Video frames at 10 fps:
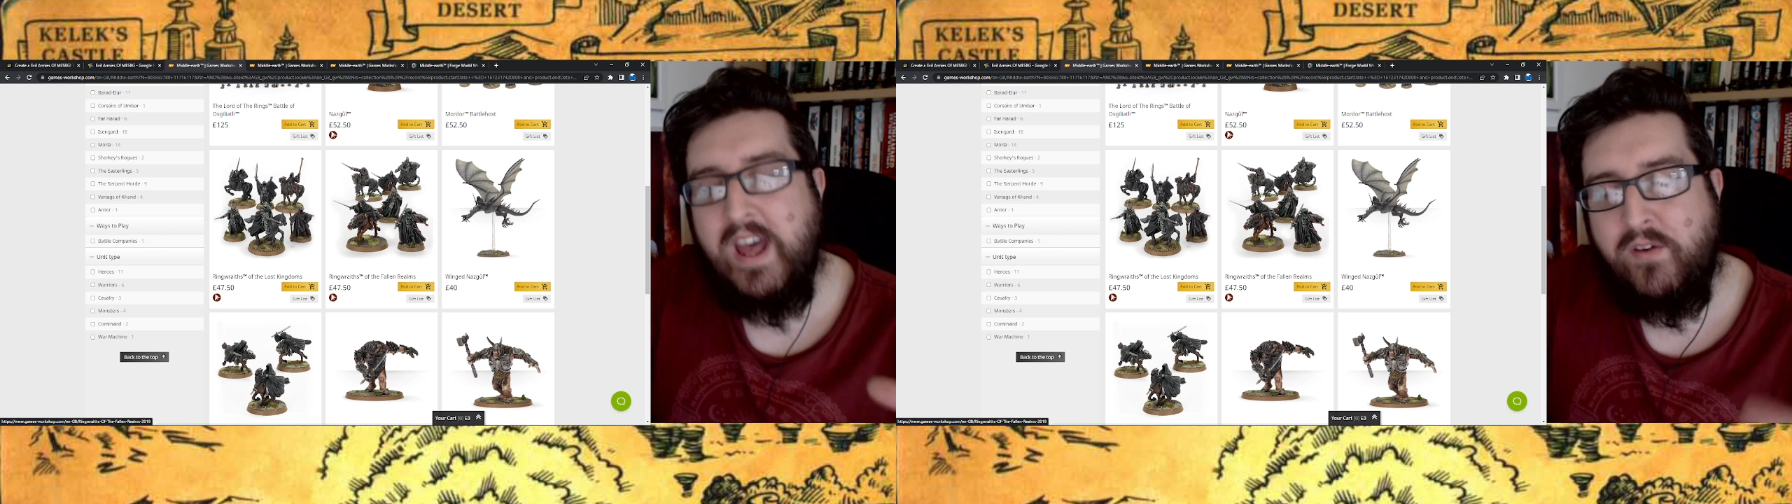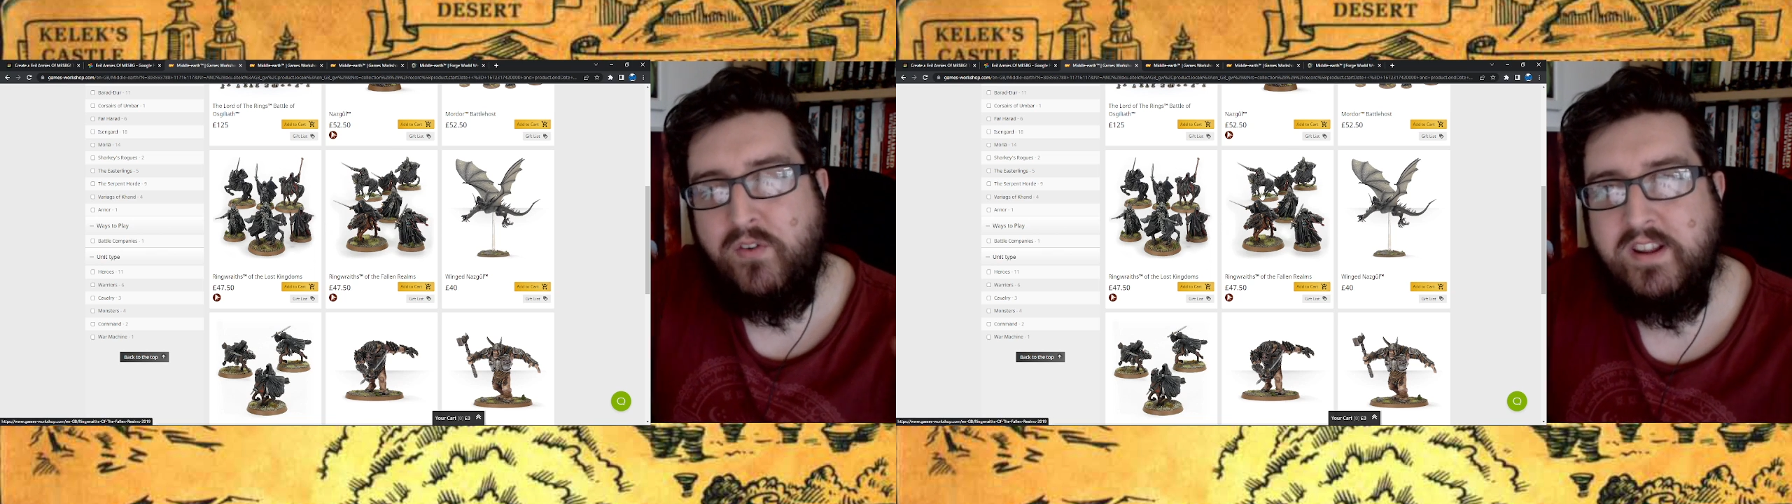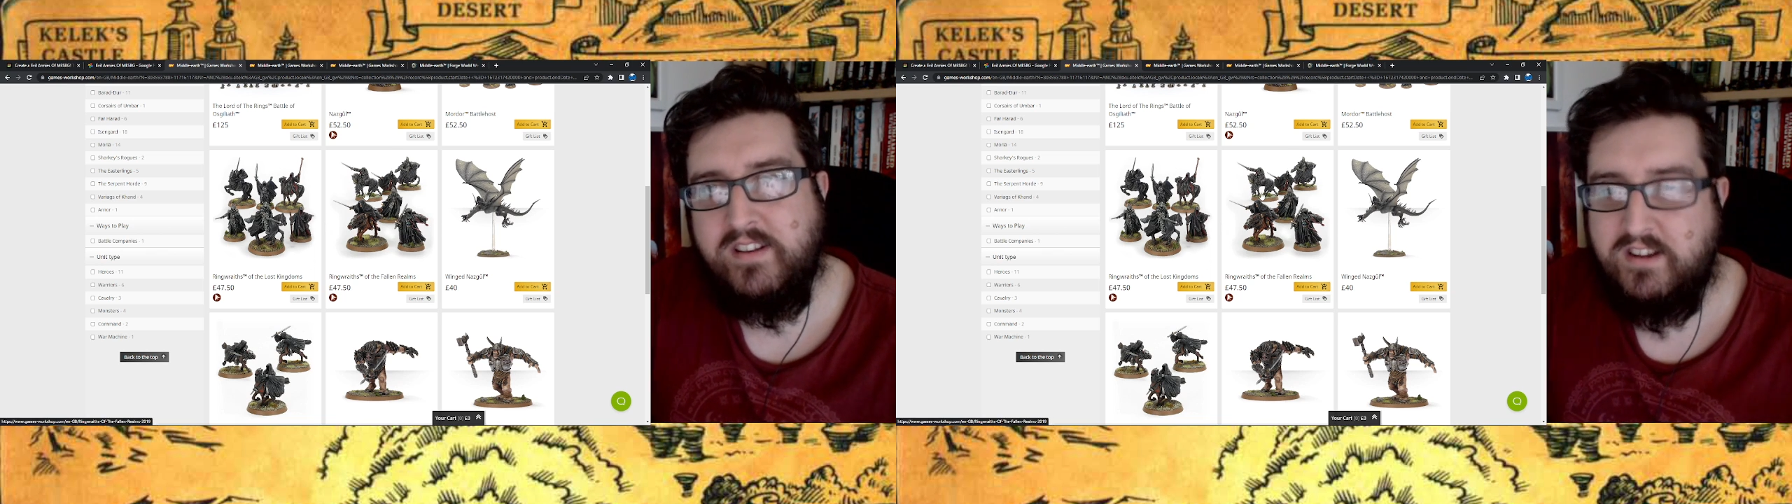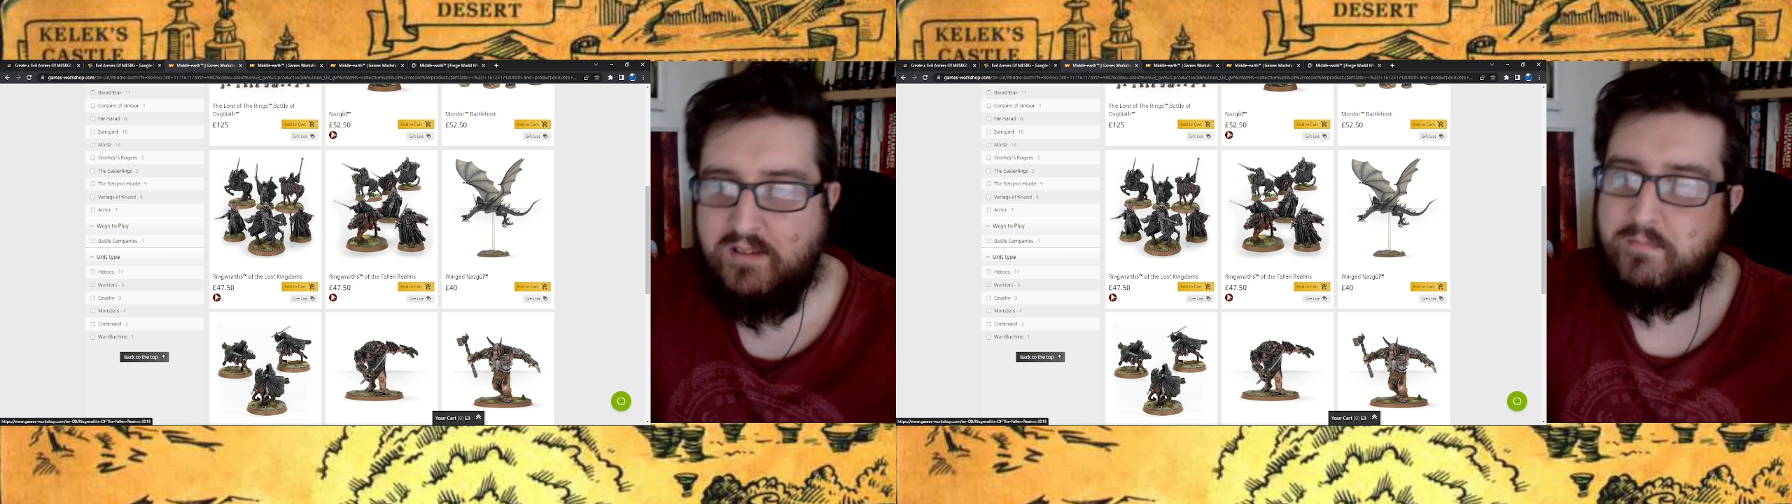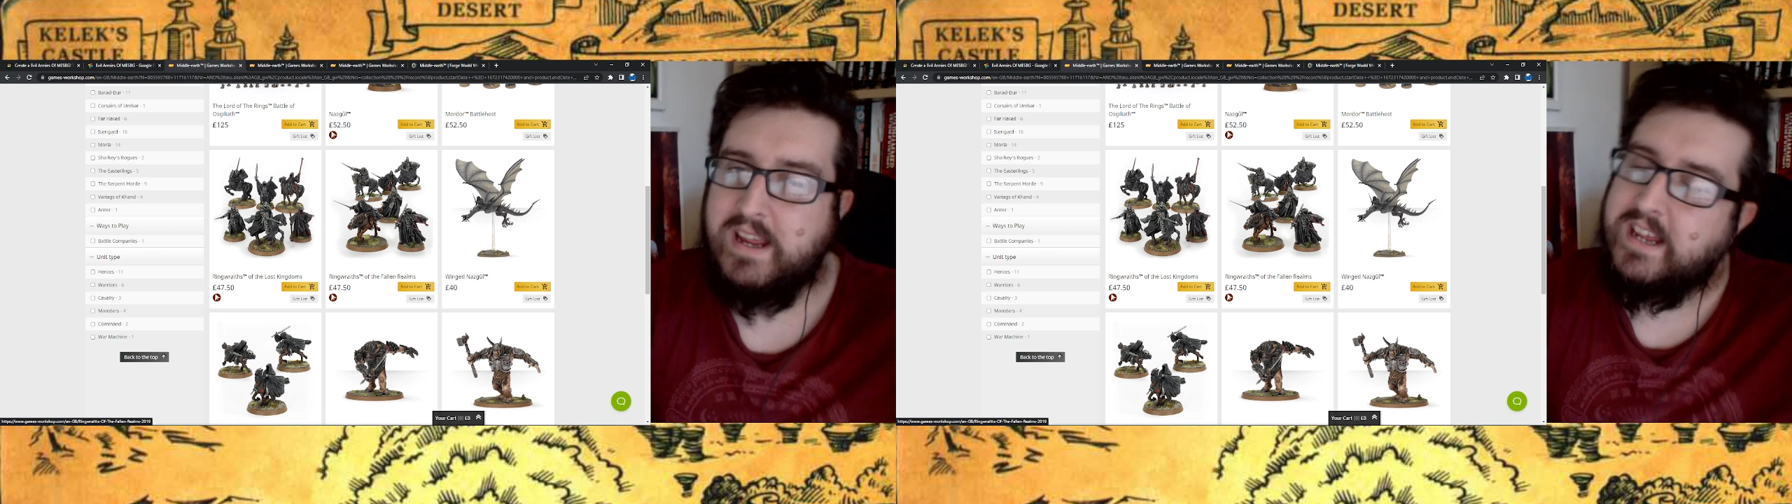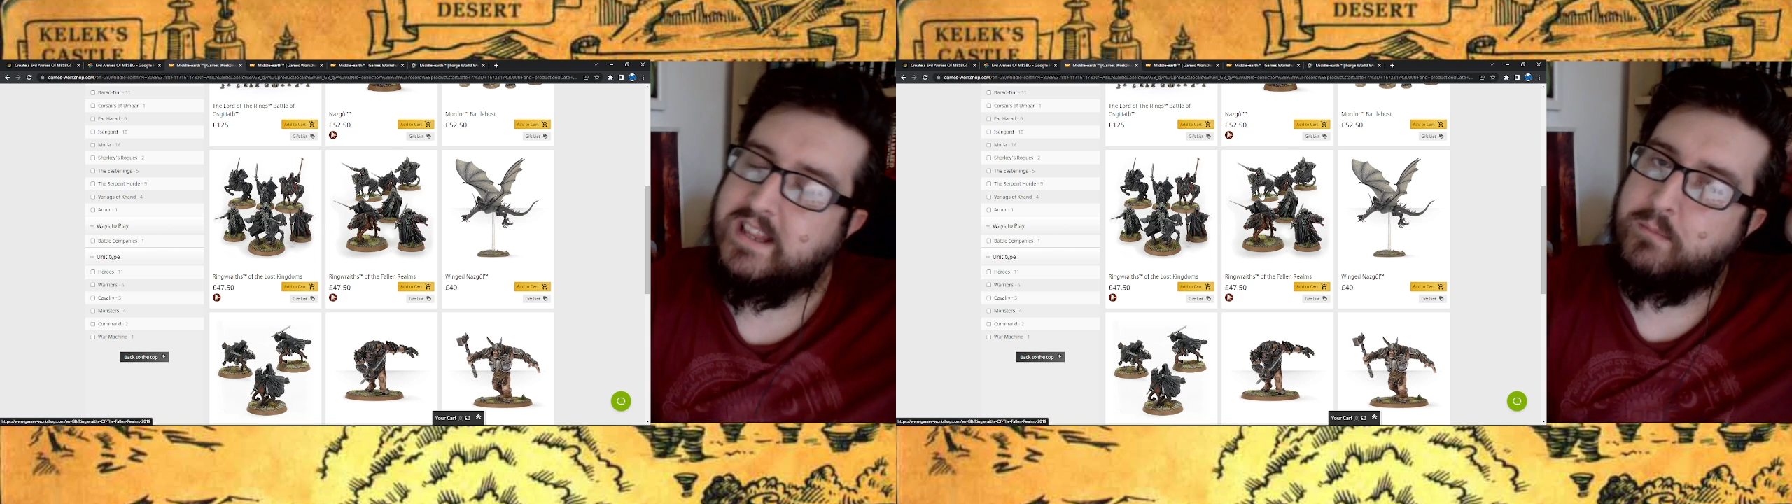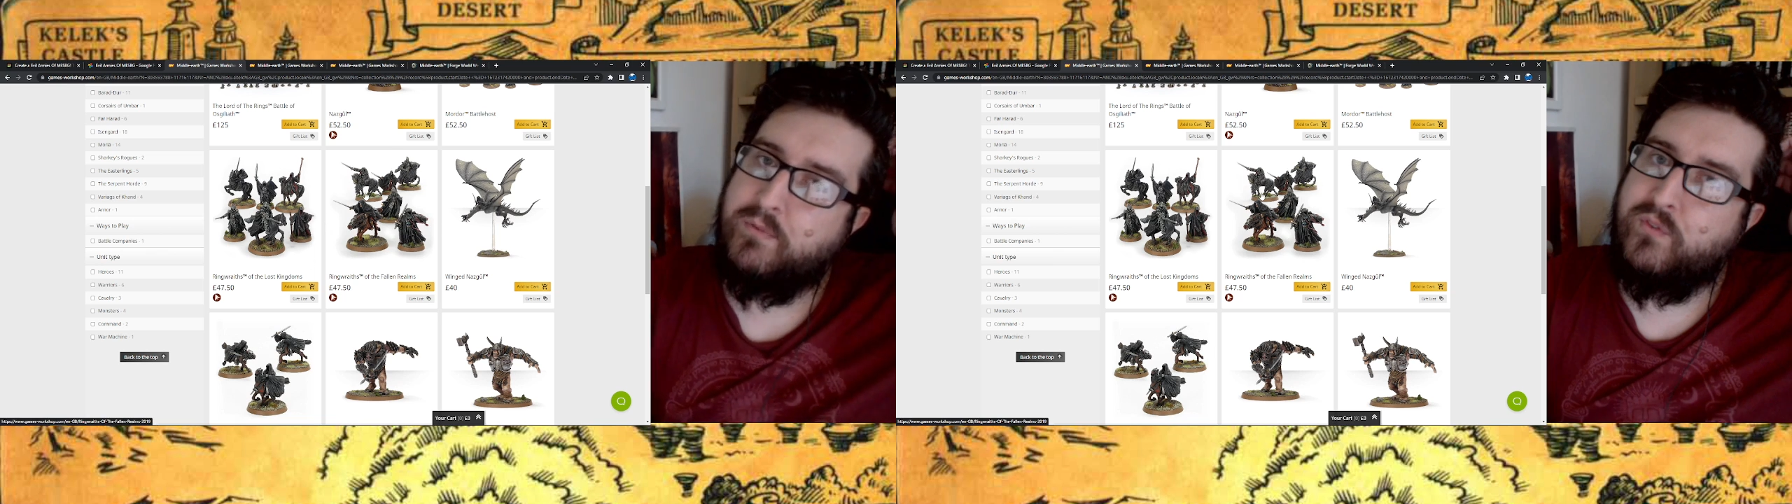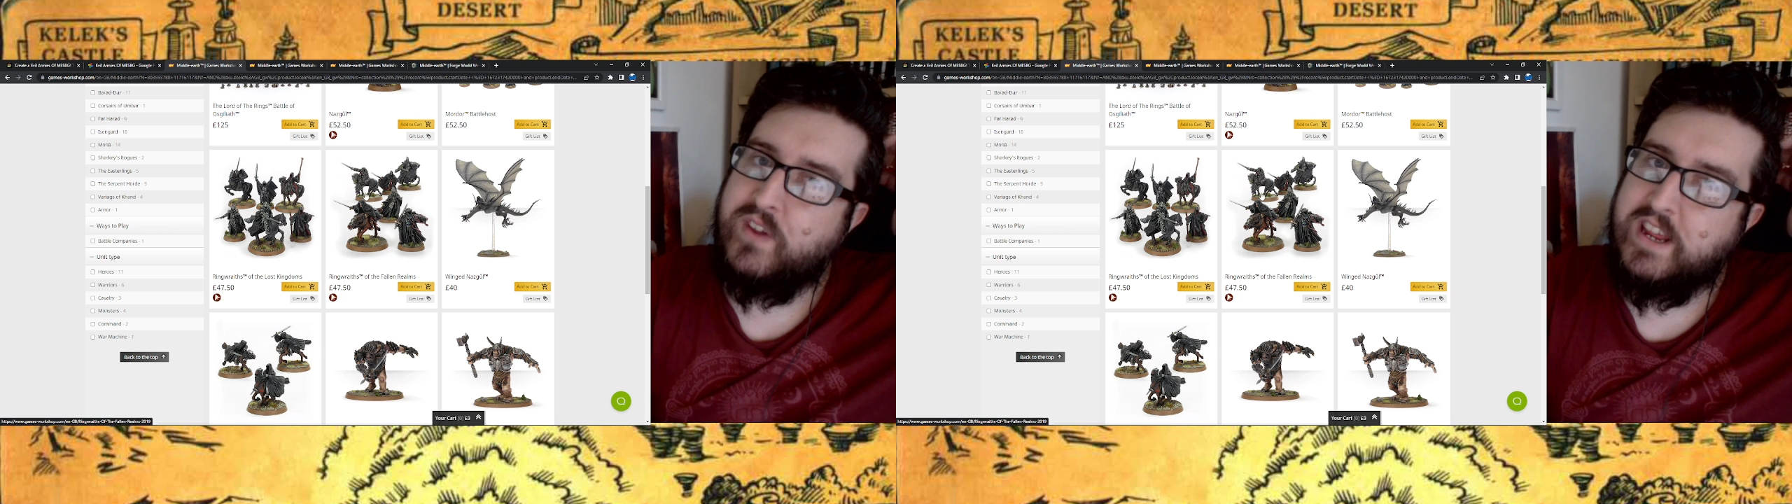effort into making them
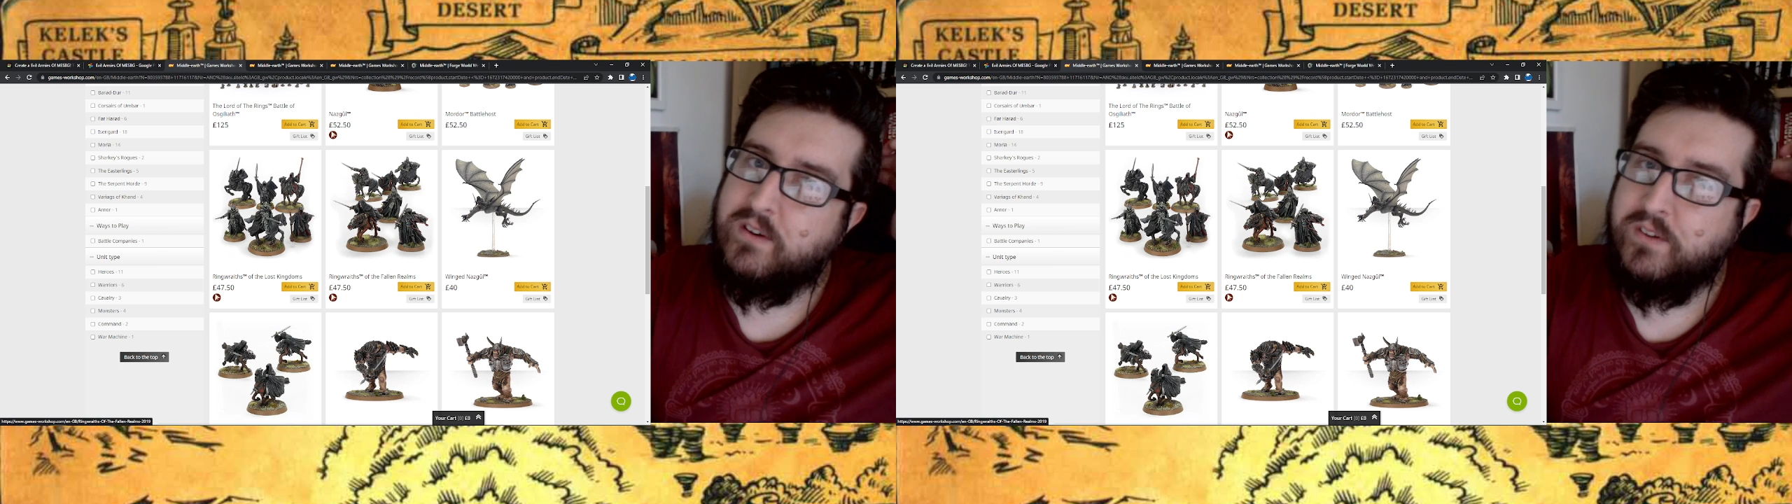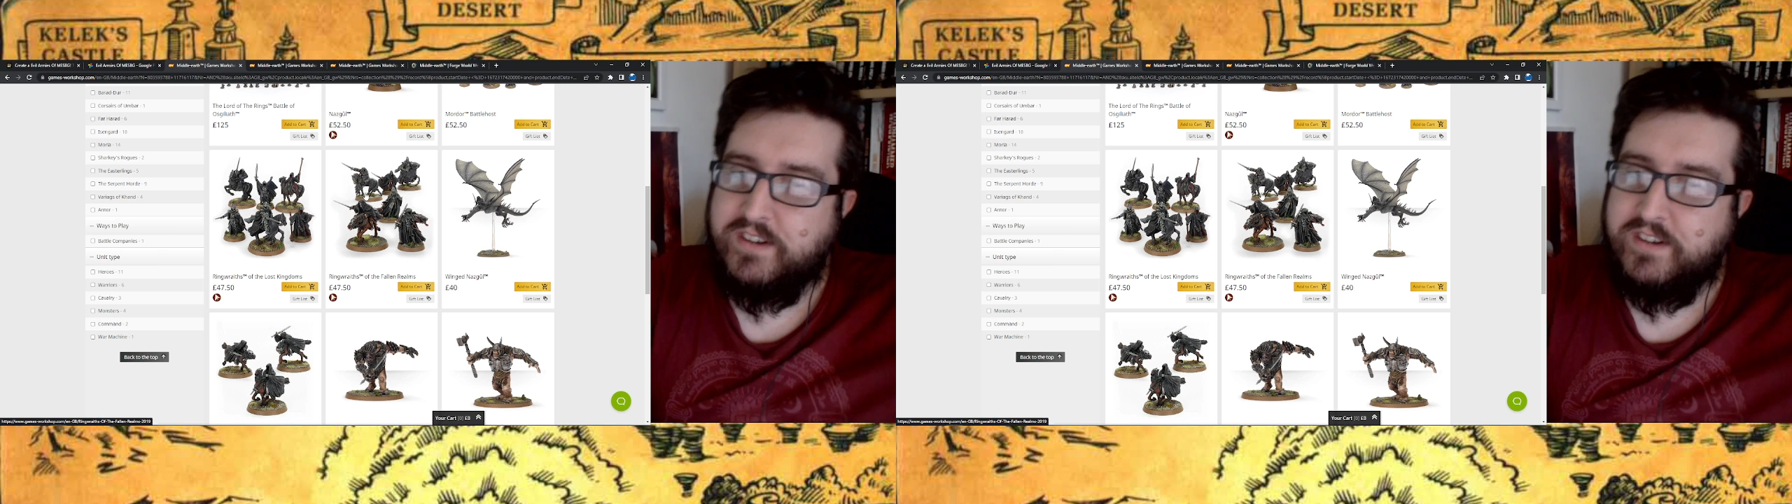feel